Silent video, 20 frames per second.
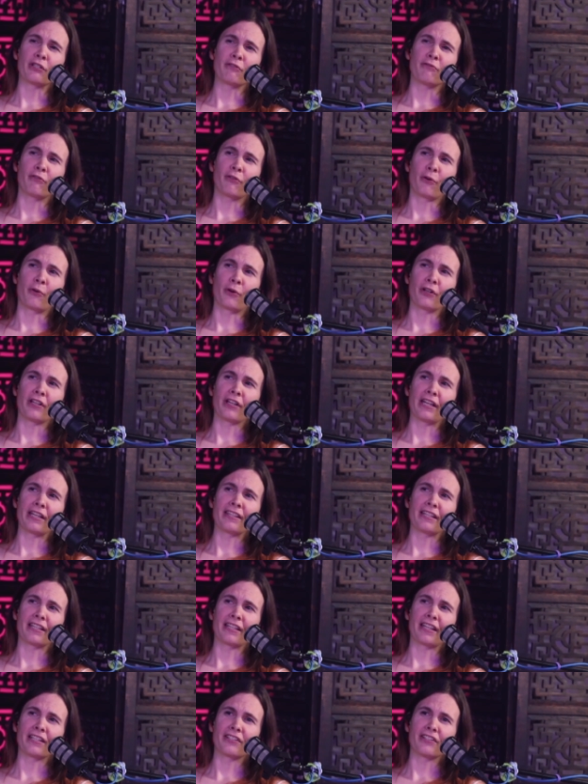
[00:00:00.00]
Florida, I
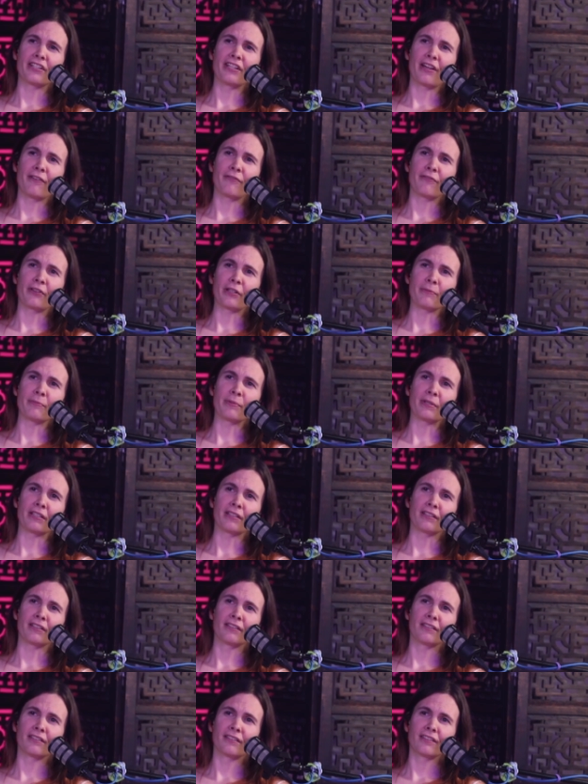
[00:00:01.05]
think they should definitely
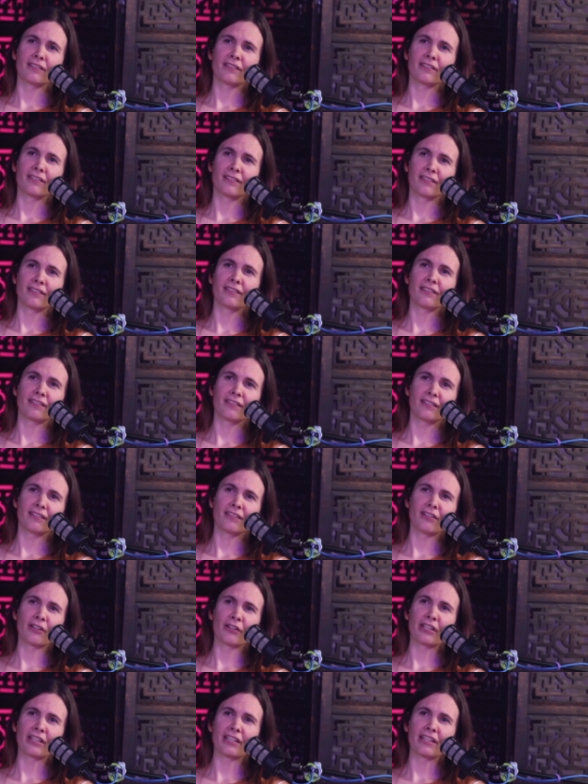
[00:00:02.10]
be yeah
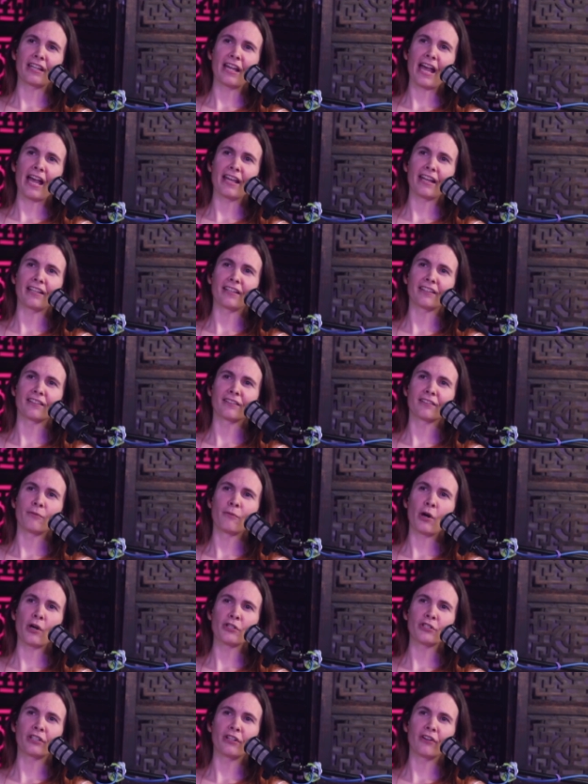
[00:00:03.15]
looking yeah, into oh. adding
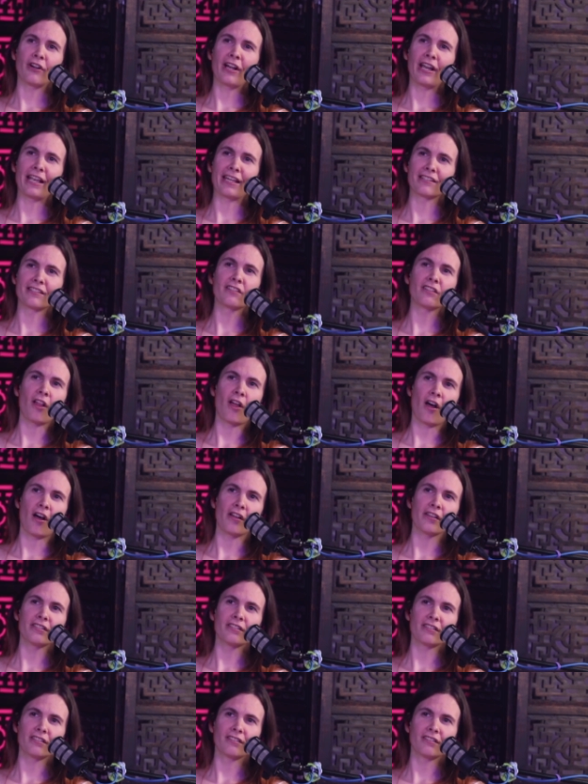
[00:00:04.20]
washing your hands
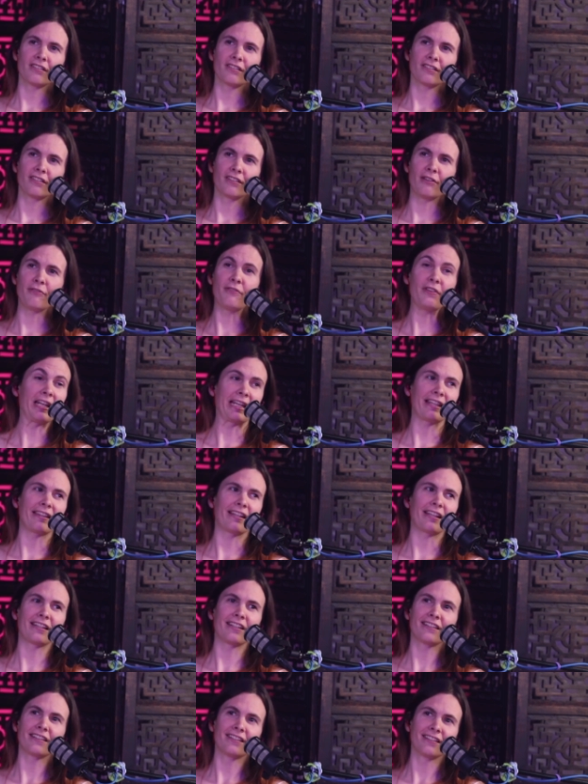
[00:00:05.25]
laws, yeah. if anything.